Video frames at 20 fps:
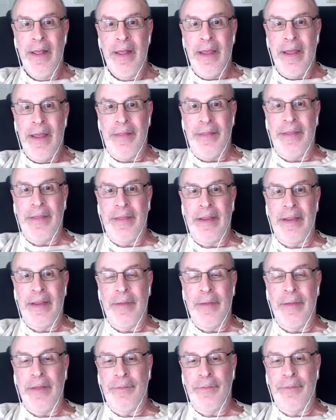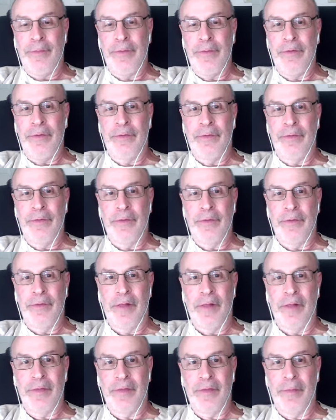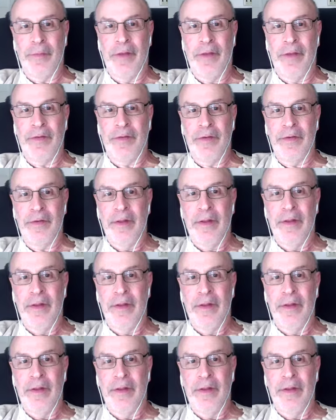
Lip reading: and thinking about the future as well as the present.